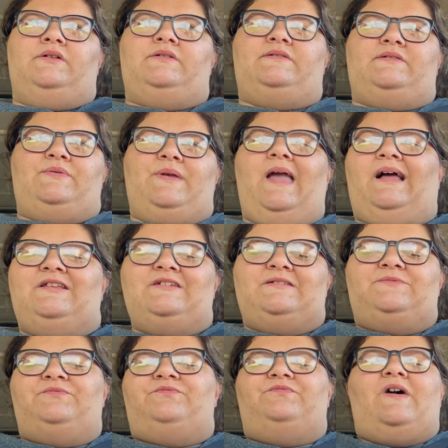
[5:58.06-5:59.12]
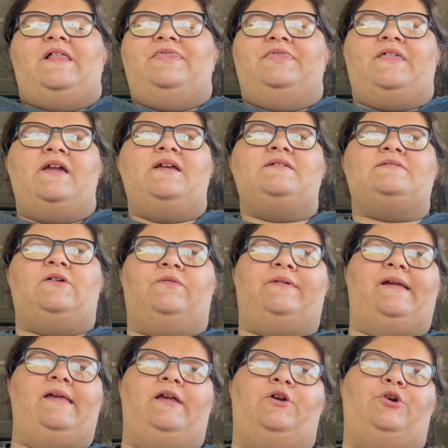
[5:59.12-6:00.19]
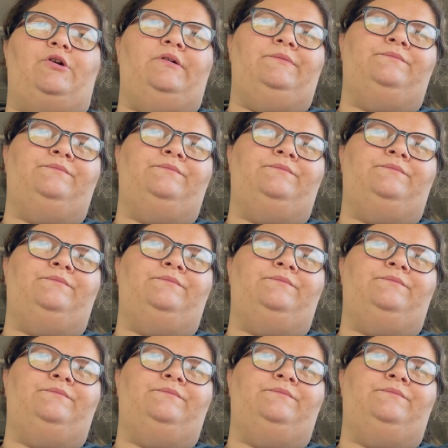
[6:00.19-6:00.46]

So yeah, just fun things over here.